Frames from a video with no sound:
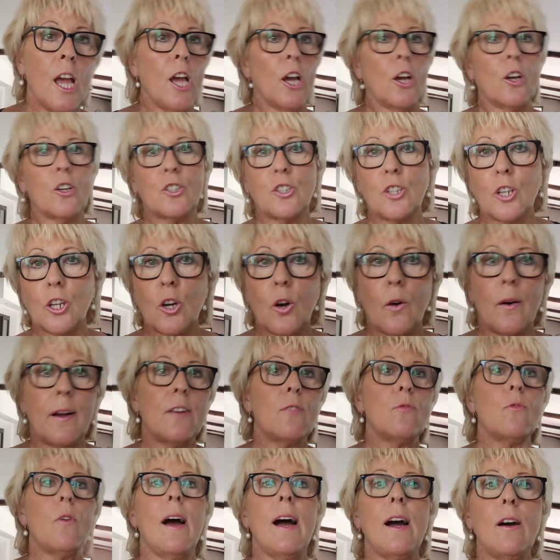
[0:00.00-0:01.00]
because you're
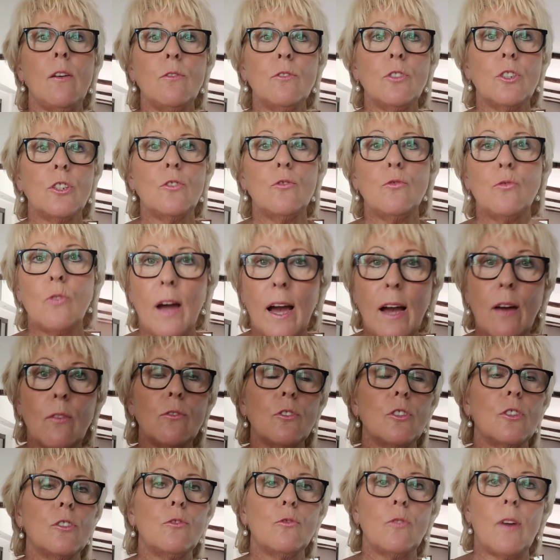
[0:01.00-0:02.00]
going round and
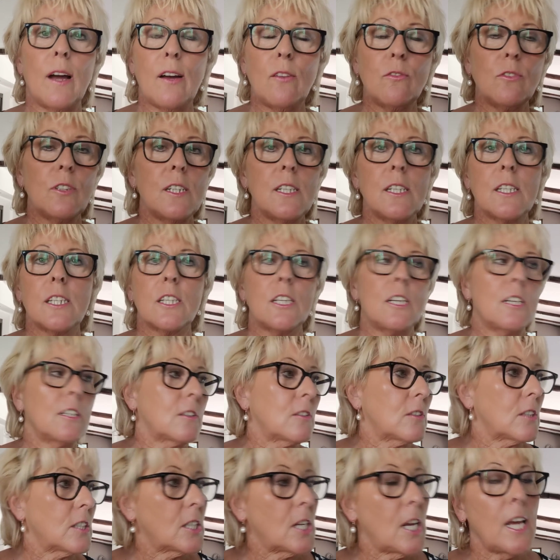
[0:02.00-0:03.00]
round and round in
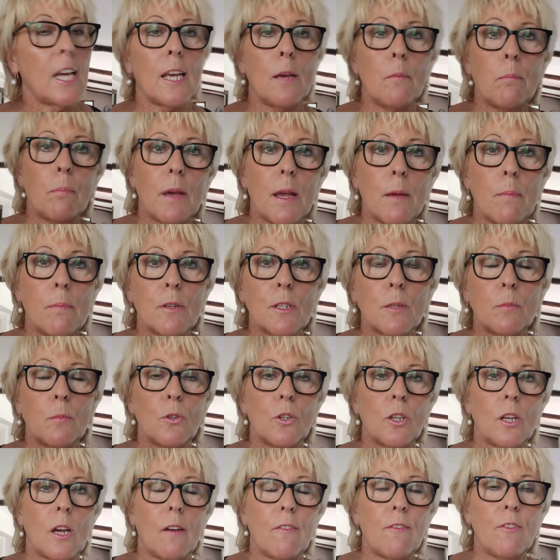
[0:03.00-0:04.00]
circles, taking people's
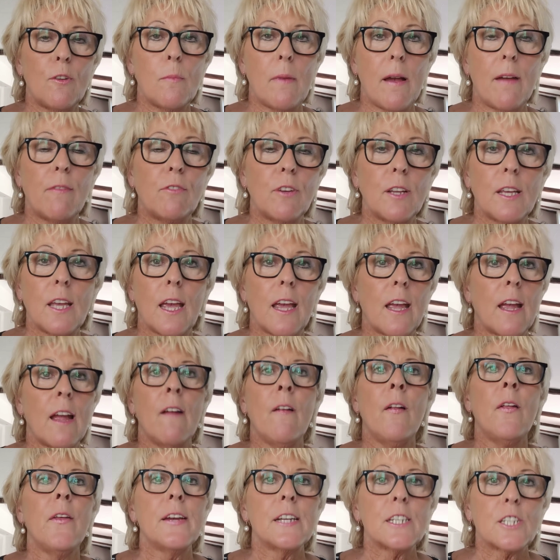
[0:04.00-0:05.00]
money off them every year
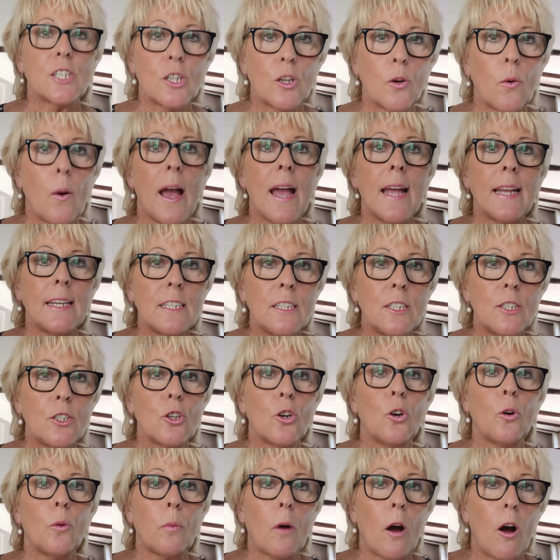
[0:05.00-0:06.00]
to end
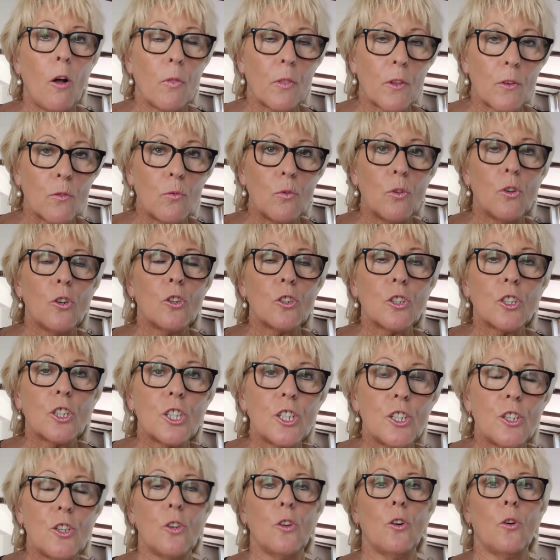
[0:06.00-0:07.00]
up on the road
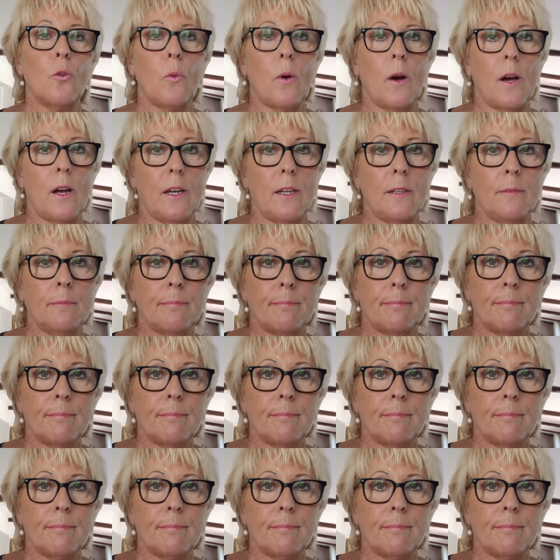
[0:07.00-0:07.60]
to nowhere.